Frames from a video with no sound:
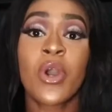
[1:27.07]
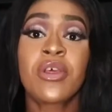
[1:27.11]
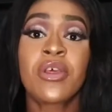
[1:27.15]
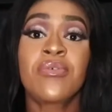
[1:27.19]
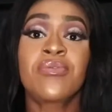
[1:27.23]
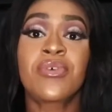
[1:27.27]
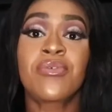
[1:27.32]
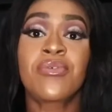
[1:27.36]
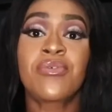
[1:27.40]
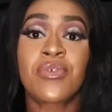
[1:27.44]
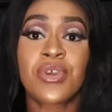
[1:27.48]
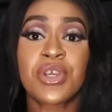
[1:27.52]
of
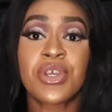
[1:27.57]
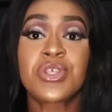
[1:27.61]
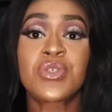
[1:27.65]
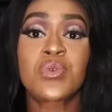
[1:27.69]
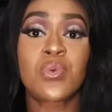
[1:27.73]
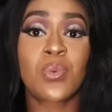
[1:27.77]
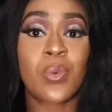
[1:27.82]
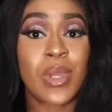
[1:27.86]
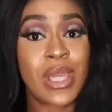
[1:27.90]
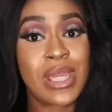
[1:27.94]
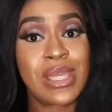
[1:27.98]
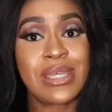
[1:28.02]
the first
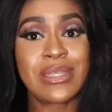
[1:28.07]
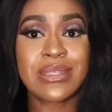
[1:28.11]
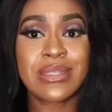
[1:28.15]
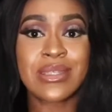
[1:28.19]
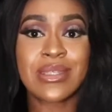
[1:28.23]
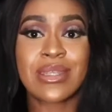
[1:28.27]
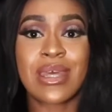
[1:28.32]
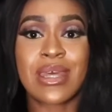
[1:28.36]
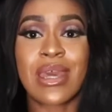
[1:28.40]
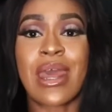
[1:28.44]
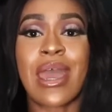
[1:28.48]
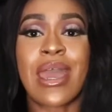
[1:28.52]
ways
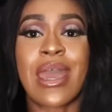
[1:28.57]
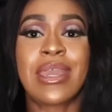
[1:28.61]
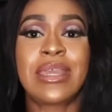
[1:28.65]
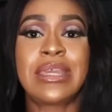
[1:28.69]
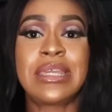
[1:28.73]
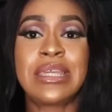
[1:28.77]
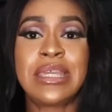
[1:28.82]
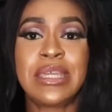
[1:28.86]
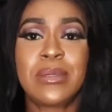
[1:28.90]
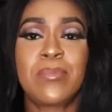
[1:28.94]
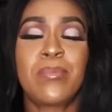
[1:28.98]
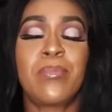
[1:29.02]
that I
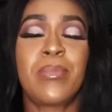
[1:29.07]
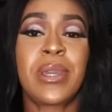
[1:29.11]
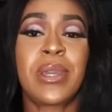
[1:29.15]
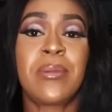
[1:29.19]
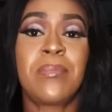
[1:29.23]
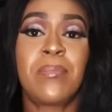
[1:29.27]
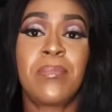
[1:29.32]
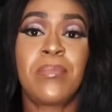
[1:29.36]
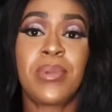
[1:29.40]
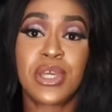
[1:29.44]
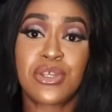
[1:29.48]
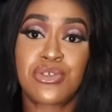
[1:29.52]
keep my
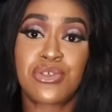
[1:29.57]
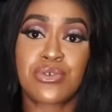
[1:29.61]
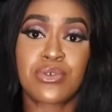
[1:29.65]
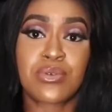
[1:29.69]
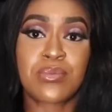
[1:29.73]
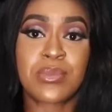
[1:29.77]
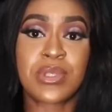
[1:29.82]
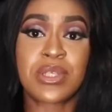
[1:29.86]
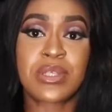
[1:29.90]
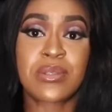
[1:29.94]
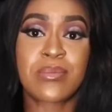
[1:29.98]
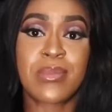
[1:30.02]
bedroom
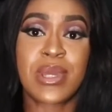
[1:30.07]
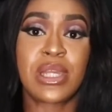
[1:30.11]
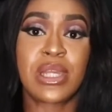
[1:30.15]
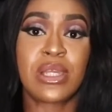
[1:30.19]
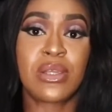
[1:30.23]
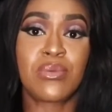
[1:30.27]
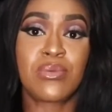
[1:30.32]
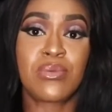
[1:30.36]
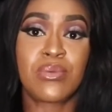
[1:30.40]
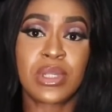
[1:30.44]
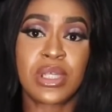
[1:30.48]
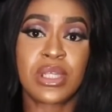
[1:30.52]

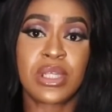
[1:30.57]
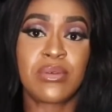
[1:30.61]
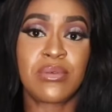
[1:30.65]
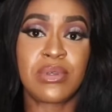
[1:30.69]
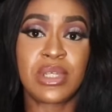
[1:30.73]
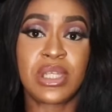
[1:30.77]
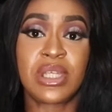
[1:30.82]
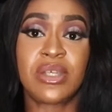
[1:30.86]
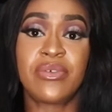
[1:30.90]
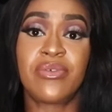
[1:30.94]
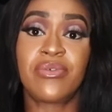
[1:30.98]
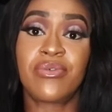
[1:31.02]
smelling really,
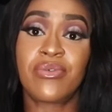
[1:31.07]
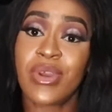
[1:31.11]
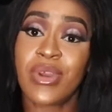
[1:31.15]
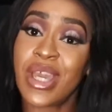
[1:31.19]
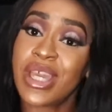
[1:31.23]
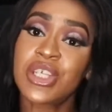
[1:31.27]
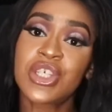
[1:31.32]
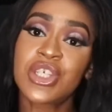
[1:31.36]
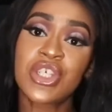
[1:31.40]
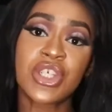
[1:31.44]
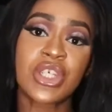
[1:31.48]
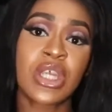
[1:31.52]
really
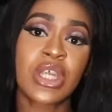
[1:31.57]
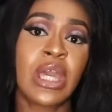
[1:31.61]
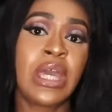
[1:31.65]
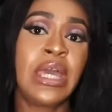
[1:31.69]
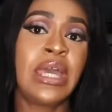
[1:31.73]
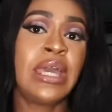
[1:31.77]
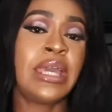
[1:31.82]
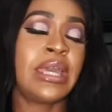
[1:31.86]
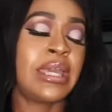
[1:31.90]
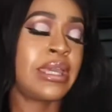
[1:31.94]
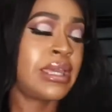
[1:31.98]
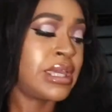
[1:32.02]
fresh
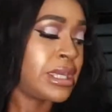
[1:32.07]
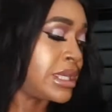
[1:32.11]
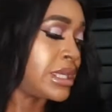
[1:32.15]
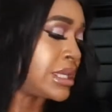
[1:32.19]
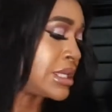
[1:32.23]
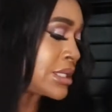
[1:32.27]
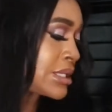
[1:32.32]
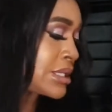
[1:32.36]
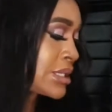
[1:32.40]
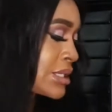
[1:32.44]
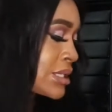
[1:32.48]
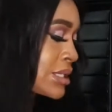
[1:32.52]

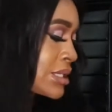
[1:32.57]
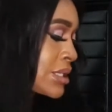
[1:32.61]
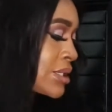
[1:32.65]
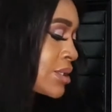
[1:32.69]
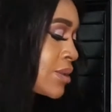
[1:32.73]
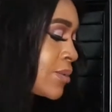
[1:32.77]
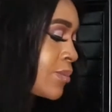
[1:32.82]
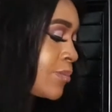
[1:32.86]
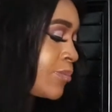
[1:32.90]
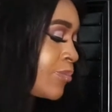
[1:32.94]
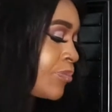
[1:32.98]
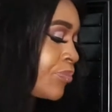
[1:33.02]
is
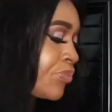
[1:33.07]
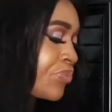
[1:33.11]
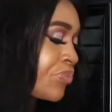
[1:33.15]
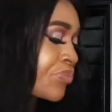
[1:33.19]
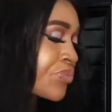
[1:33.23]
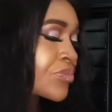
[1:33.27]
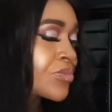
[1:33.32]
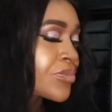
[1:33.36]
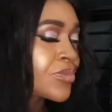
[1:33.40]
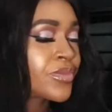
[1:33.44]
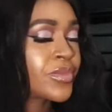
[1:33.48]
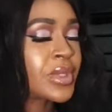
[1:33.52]

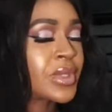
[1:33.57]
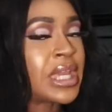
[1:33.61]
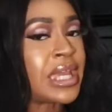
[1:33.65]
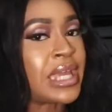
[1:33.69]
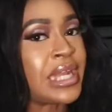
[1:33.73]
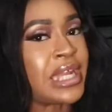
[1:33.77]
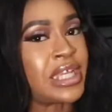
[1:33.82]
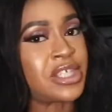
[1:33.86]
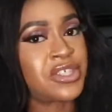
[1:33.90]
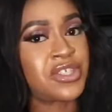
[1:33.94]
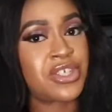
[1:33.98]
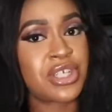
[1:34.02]

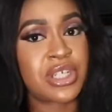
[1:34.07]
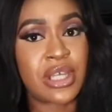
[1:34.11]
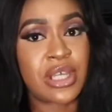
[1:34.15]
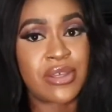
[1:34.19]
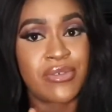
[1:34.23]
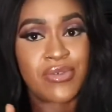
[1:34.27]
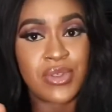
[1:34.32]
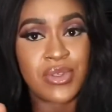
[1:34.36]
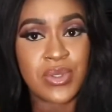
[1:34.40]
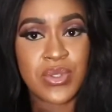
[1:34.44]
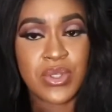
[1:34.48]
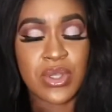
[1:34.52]
electric
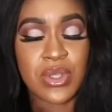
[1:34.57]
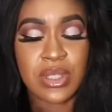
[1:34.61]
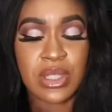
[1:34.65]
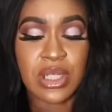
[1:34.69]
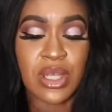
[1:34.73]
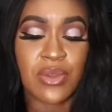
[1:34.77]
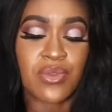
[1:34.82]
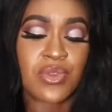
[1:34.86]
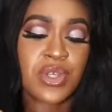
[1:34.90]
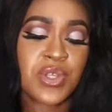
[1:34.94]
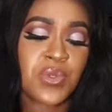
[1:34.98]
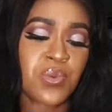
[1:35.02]
diffusers.
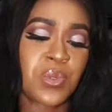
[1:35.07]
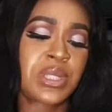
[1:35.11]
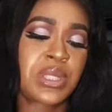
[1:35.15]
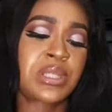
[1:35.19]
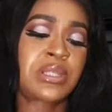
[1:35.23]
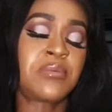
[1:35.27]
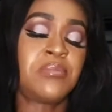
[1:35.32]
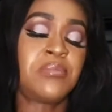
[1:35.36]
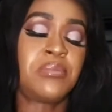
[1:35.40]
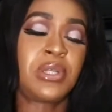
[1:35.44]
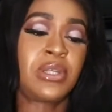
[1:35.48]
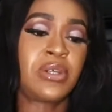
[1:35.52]
Now this one
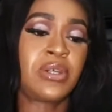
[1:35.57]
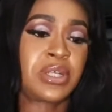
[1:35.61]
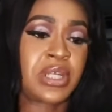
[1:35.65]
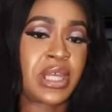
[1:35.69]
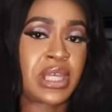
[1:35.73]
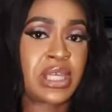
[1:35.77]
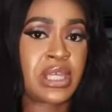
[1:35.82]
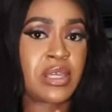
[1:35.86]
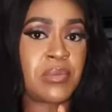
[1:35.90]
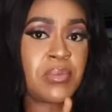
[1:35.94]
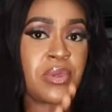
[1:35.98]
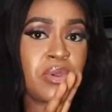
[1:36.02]
isn't plugged. I
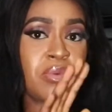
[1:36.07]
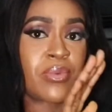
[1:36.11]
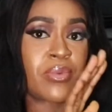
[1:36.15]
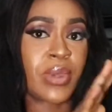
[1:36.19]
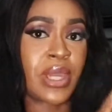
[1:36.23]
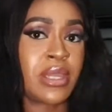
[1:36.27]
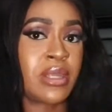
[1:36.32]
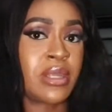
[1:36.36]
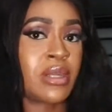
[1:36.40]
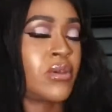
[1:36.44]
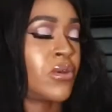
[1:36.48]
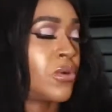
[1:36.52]
keep it
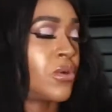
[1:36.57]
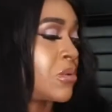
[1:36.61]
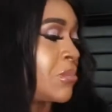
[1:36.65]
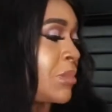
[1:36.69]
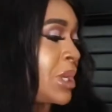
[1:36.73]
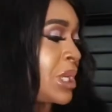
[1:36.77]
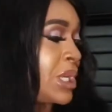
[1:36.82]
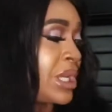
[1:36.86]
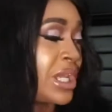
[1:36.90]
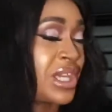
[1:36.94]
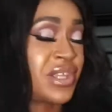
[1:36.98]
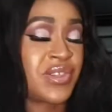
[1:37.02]
right on my
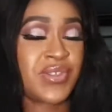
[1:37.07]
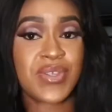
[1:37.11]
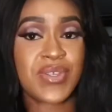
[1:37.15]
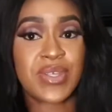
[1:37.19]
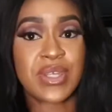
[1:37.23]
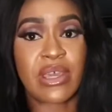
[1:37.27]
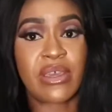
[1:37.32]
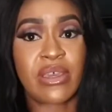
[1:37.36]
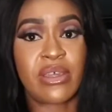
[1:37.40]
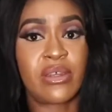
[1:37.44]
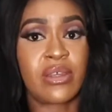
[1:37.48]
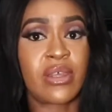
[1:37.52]

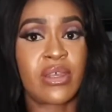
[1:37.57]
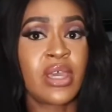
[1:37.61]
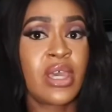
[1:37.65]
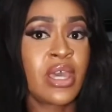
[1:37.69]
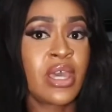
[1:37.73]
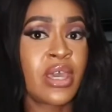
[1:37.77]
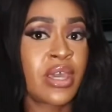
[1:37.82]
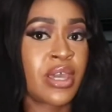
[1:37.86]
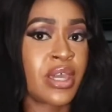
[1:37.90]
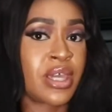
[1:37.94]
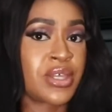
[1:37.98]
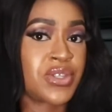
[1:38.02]
nightstand.
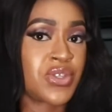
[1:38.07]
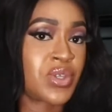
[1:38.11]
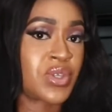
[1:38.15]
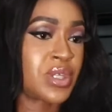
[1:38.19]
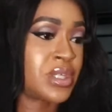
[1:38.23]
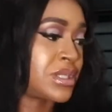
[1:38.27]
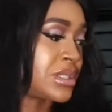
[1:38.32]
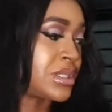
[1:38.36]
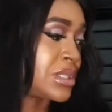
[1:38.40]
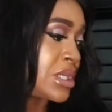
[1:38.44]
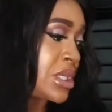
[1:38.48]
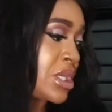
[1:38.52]
As you can
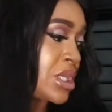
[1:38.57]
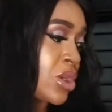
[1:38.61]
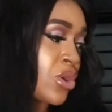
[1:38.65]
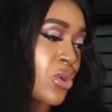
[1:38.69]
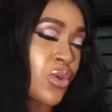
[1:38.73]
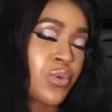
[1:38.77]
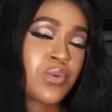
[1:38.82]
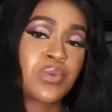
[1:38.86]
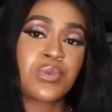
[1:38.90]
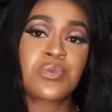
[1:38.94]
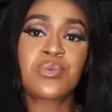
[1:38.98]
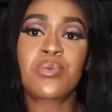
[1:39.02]
see, it
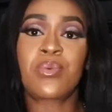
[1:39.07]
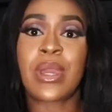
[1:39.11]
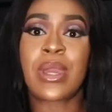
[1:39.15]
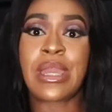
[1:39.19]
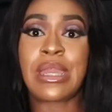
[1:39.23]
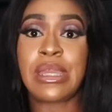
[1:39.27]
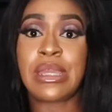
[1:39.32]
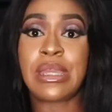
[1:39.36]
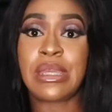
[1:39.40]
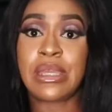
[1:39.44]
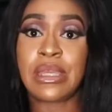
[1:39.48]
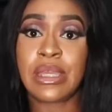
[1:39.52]
goes right
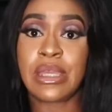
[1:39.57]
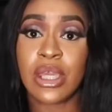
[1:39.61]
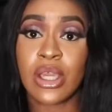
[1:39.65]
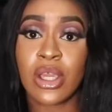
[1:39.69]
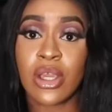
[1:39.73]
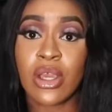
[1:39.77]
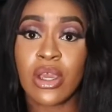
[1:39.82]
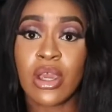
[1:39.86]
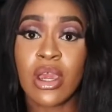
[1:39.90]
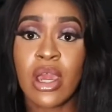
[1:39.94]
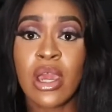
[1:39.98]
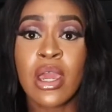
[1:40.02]

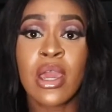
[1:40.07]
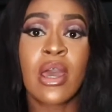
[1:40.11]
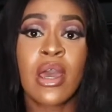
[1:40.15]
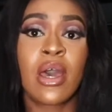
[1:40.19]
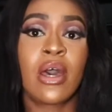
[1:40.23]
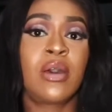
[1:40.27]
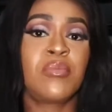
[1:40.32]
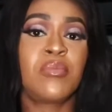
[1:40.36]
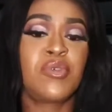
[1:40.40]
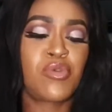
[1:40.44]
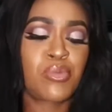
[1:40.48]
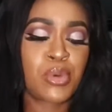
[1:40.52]
here.
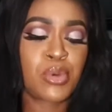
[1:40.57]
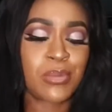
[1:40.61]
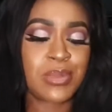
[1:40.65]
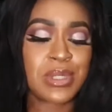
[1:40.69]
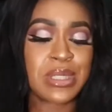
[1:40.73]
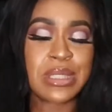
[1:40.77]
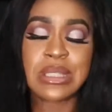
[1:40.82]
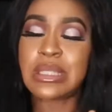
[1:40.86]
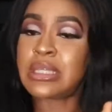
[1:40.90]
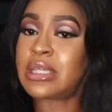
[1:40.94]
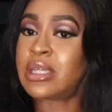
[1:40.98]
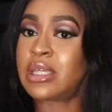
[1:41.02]
You've probably
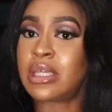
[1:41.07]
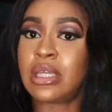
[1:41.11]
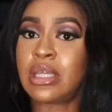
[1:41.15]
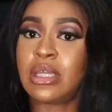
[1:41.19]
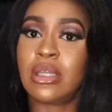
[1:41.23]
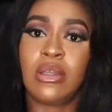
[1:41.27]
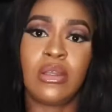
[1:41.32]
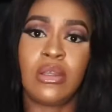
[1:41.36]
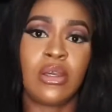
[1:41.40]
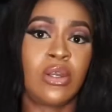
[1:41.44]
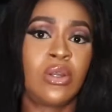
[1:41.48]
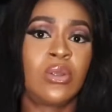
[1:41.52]
seen it
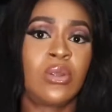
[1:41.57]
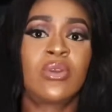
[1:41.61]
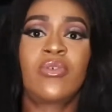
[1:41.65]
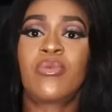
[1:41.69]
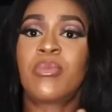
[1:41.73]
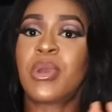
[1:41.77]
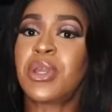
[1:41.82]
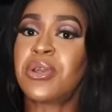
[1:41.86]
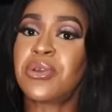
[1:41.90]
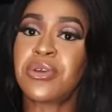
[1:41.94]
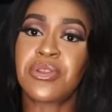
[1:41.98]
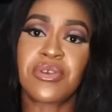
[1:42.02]
in a lot of
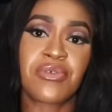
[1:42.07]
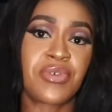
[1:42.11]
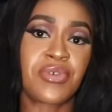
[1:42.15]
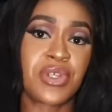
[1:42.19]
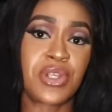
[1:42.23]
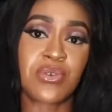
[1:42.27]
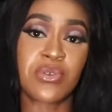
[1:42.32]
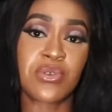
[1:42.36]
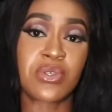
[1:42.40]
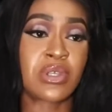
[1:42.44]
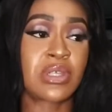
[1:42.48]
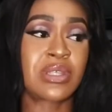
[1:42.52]
my other
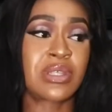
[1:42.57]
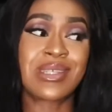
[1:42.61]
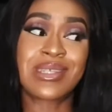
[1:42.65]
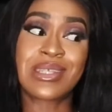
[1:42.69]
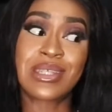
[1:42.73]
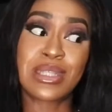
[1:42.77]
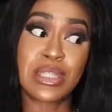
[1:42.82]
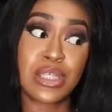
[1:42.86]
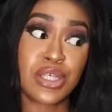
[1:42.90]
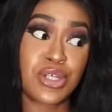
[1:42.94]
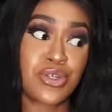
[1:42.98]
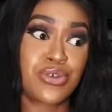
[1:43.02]
videos because it's
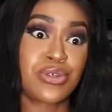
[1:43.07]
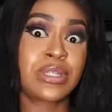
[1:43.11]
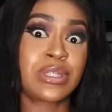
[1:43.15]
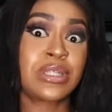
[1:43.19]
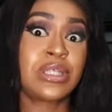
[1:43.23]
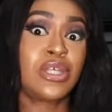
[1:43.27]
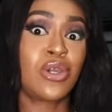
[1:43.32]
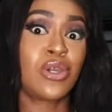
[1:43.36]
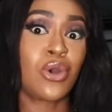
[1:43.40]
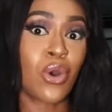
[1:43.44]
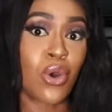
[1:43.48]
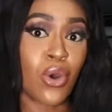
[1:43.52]

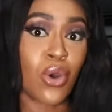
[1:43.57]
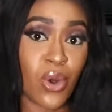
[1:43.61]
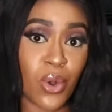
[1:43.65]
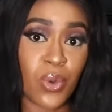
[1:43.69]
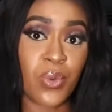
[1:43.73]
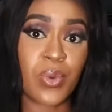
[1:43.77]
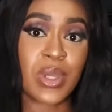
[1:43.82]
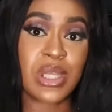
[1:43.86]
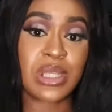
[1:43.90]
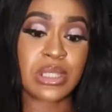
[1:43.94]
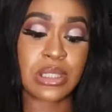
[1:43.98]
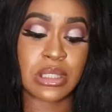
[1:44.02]
literally
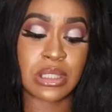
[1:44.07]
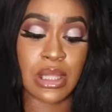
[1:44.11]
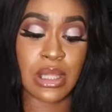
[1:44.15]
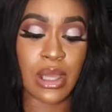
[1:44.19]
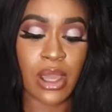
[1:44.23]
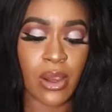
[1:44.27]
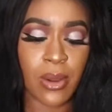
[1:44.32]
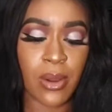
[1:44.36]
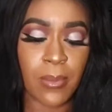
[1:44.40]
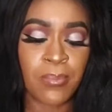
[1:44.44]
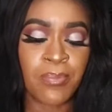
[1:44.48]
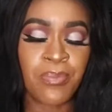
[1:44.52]
always
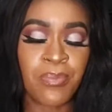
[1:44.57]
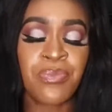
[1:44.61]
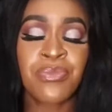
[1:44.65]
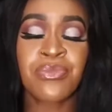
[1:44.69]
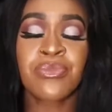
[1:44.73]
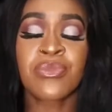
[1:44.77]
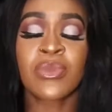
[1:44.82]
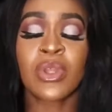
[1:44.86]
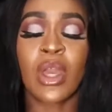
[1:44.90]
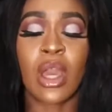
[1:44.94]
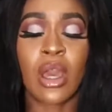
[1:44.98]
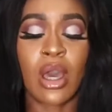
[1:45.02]
there.
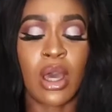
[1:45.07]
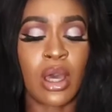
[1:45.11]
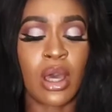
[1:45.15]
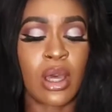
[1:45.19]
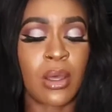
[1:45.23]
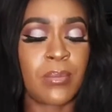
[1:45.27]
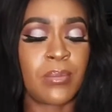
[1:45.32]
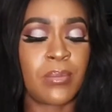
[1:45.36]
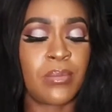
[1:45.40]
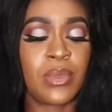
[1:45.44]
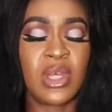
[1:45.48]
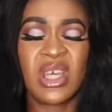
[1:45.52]

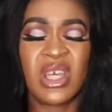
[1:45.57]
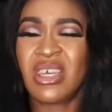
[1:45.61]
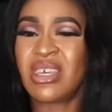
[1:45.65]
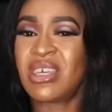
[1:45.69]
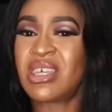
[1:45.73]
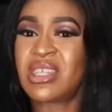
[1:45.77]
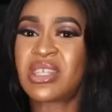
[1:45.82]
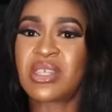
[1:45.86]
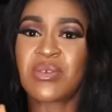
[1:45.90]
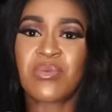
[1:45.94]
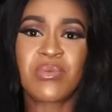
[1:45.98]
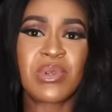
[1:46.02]

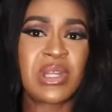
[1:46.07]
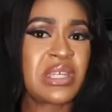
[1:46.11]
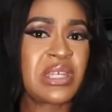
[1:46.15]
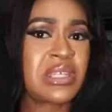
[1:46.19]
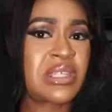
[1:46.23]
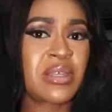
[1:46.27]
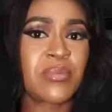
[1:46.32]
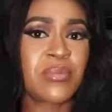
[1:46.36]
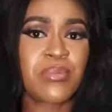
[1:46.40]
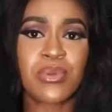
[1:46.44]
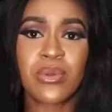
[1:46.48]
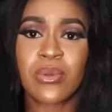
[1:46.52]
It's a really
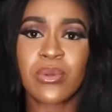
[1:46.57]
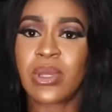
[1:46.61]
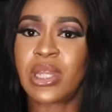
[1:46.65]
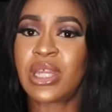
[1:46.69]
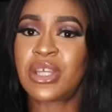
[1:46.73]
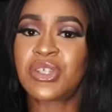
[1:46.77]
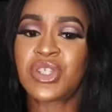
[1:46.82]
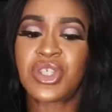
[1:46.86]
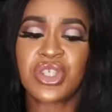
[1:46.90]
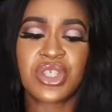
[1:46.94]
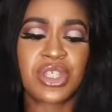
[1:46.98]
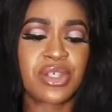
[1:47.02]
simple
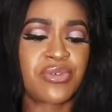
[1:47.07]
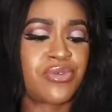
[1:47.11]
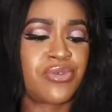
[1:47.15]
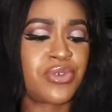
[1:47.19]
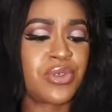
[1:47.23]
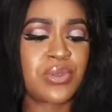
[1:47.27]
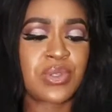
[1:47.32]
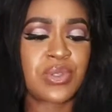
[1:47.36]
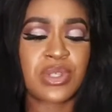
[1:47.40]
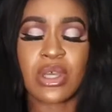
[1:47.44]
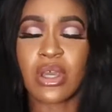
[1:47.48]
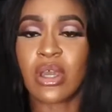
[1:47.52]
electric
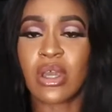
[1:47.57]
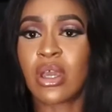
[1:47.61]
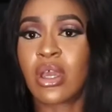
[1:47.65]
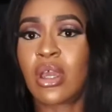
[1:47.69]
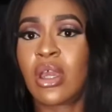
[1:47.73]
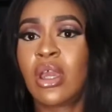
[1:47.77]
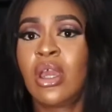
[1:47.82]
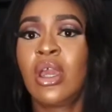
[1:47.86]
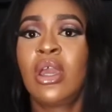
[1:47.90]
diffuser.